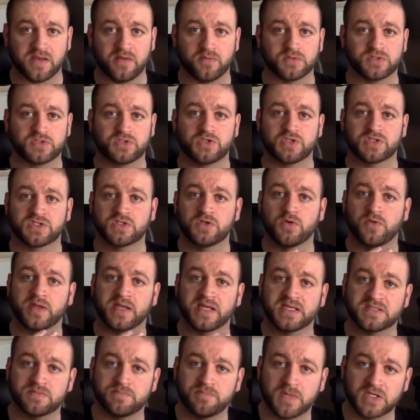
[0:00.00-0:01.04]
It was just doing
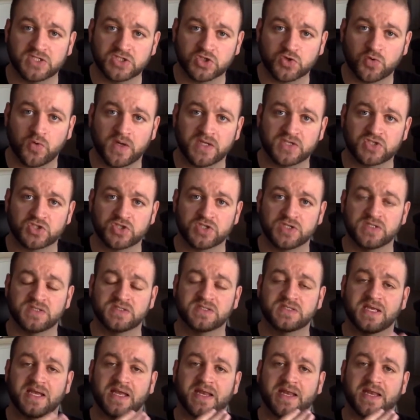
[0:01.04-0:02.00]
as much questions